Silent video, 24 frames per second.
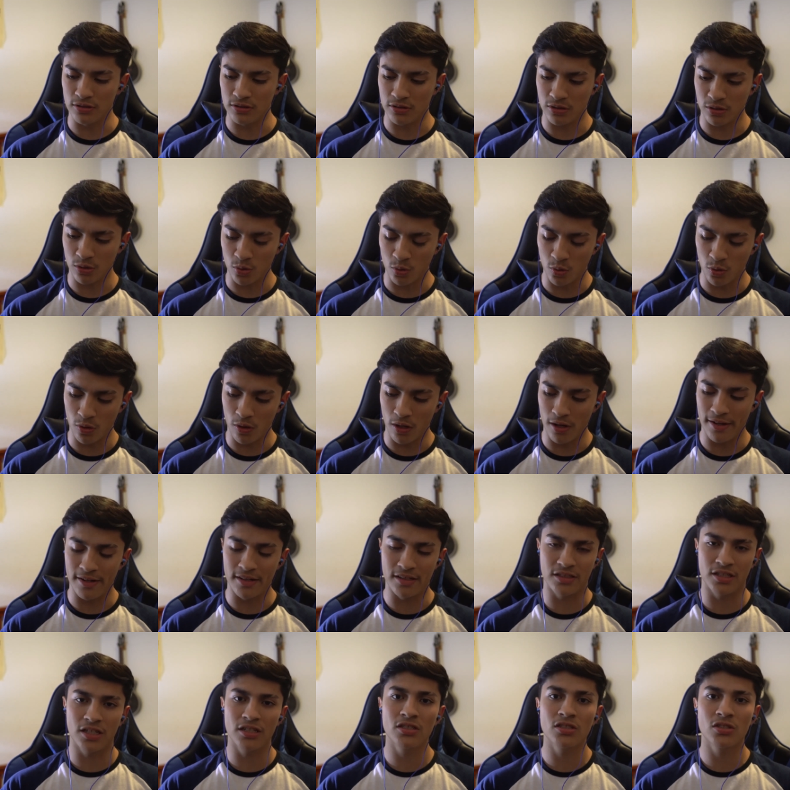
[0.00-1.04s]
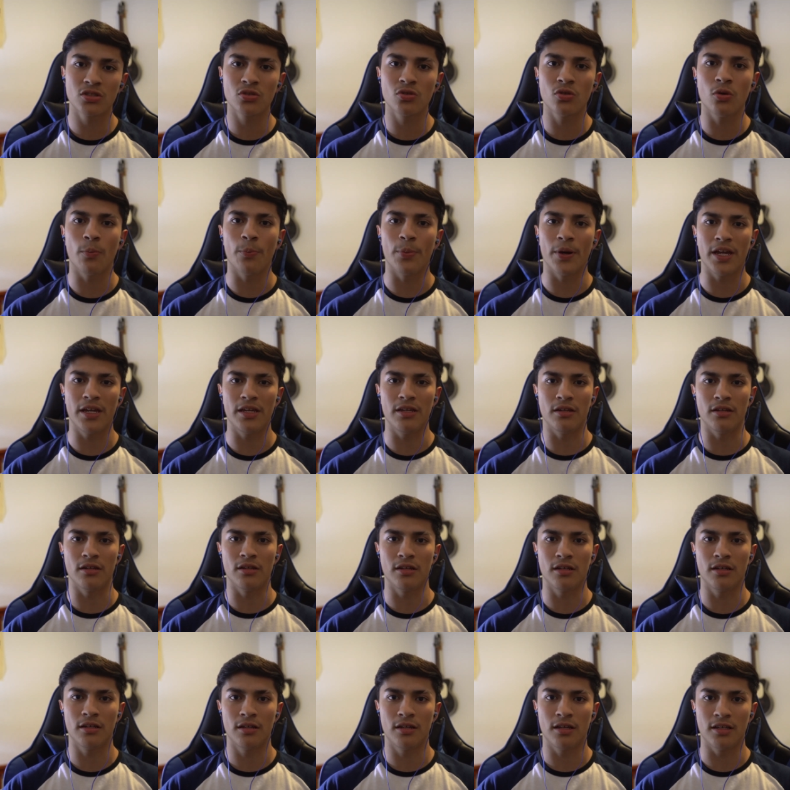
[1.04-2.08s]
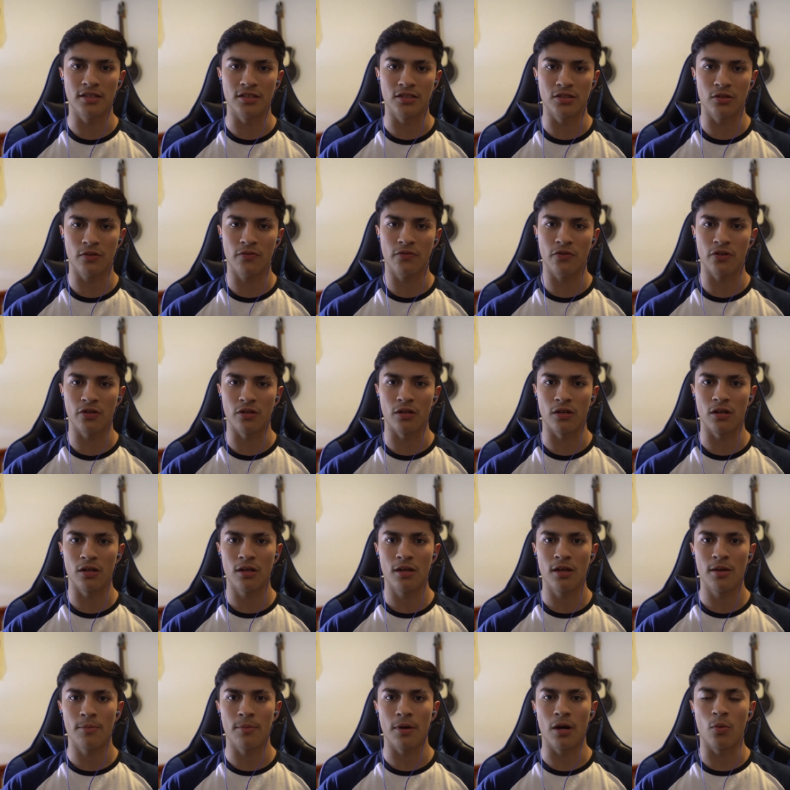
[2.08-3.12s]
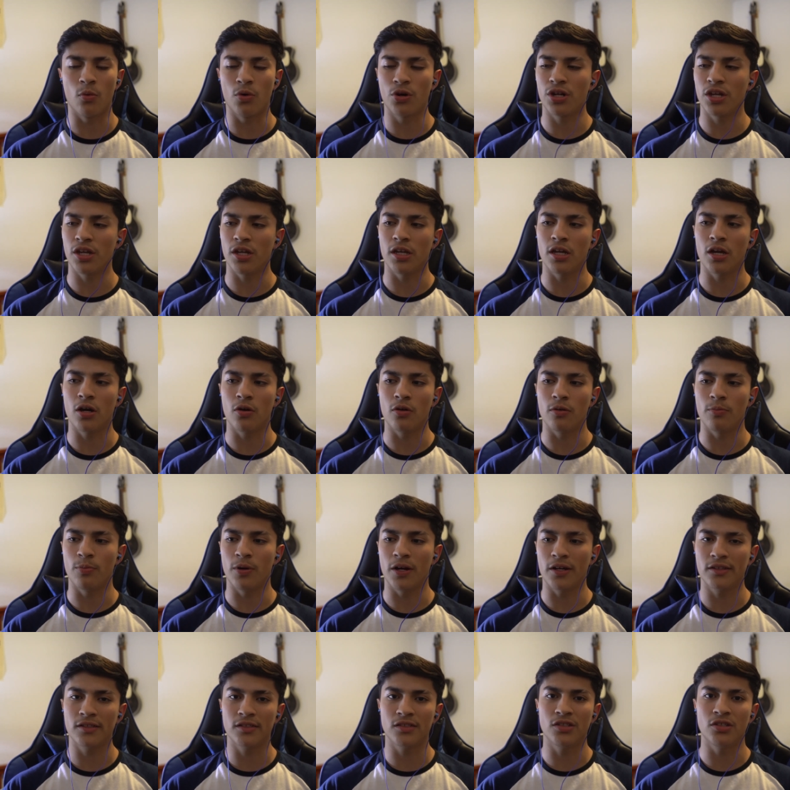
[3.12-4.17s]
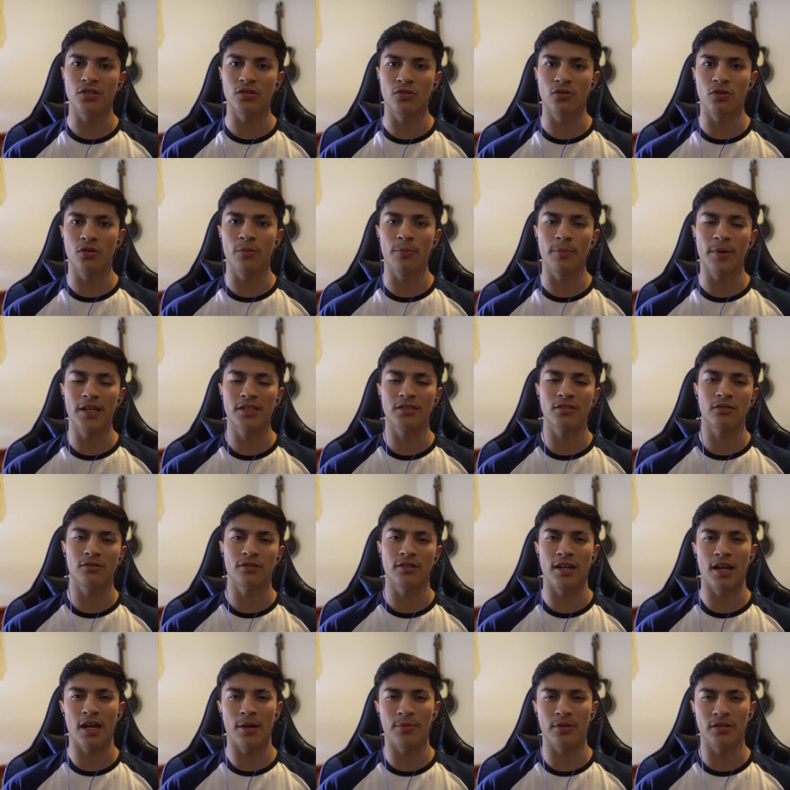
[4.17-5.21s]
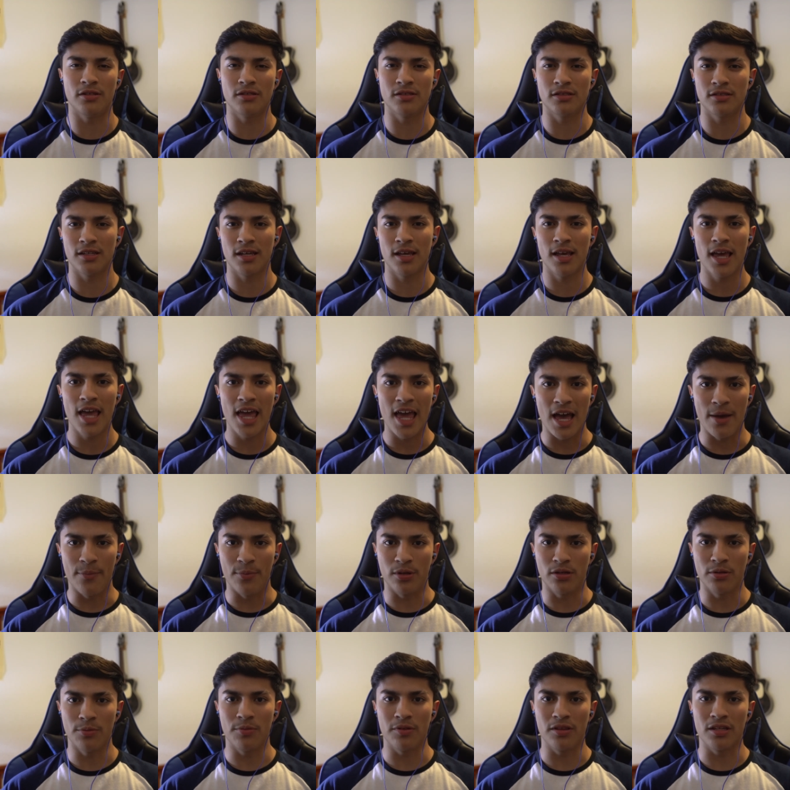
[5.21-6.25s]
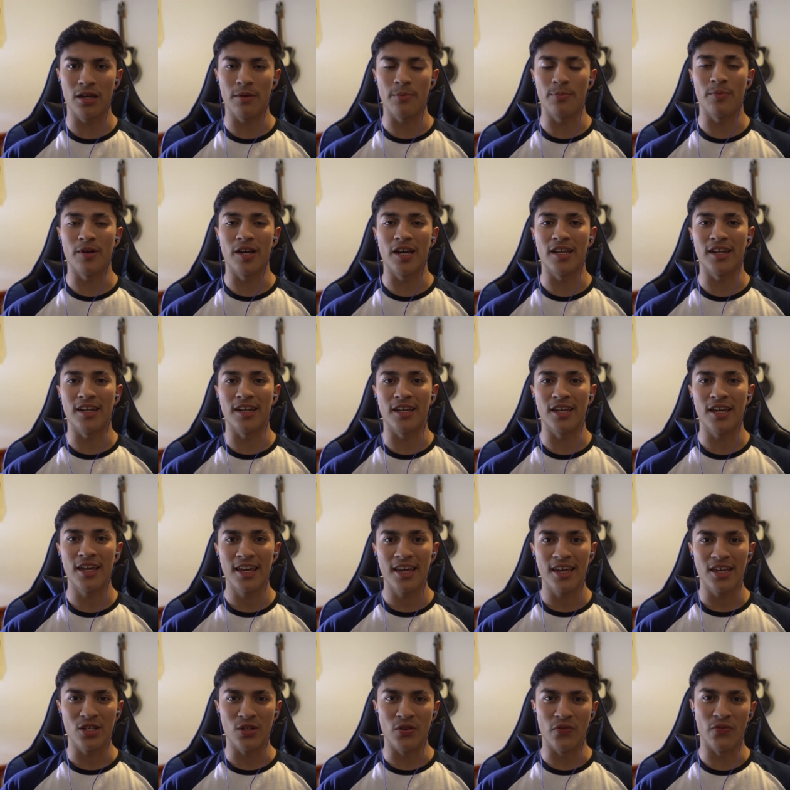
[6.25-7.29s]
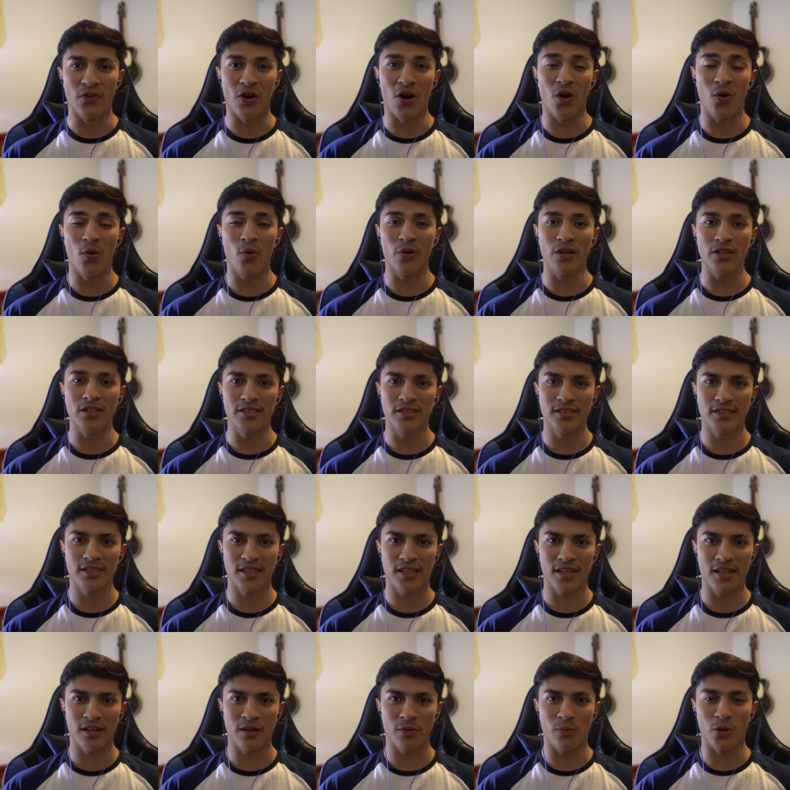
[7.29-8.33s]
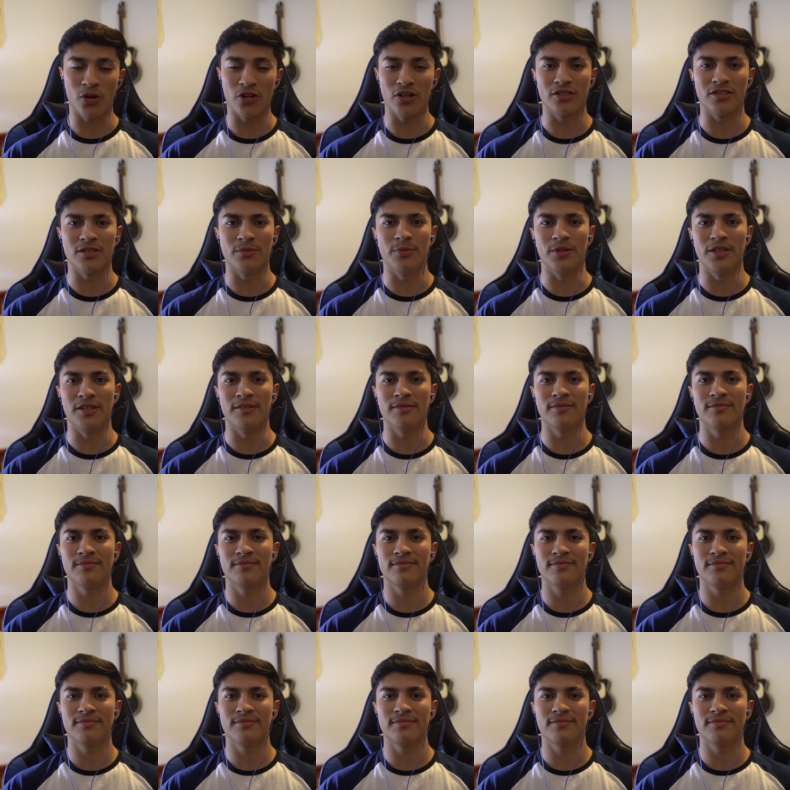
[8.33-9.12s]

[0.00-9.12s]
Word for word: through intentional pain and suffering by working out, practicing good masculine habits, and becoming that man you've always wanted to be.